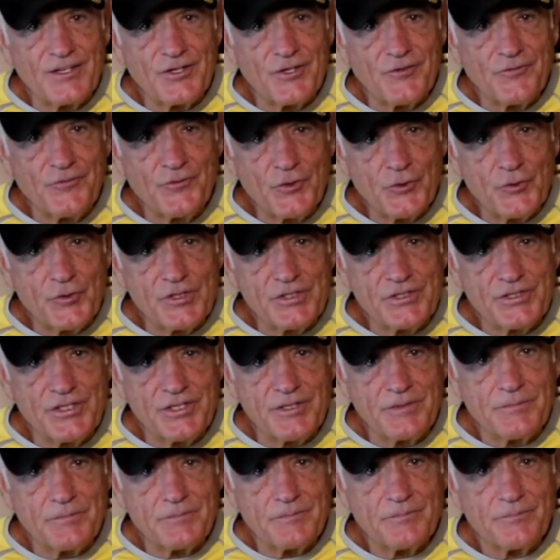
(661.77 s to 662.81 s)
your
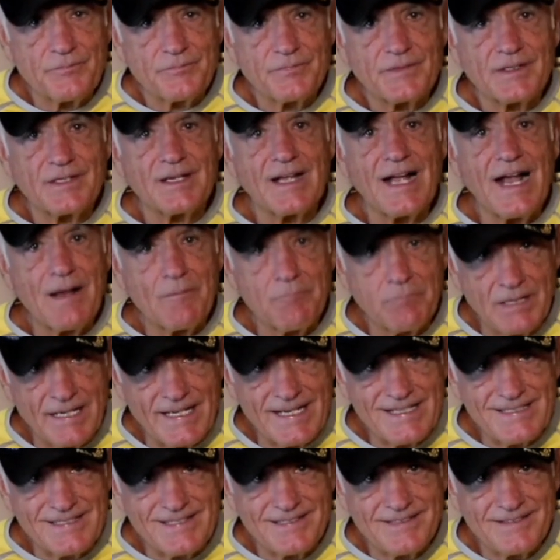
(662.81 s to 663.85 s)
viewership. God
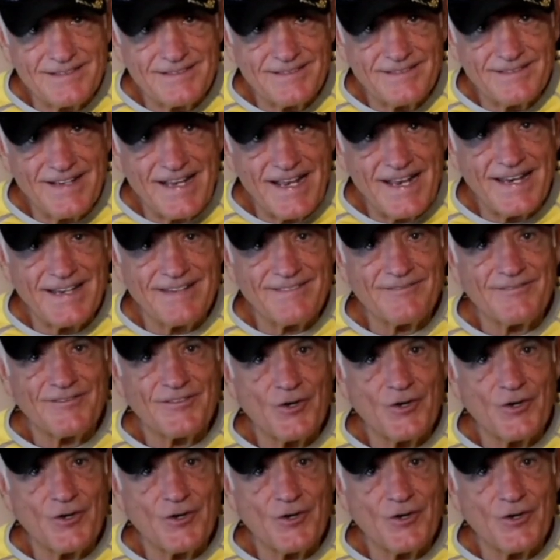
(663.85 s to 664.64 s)
bless, and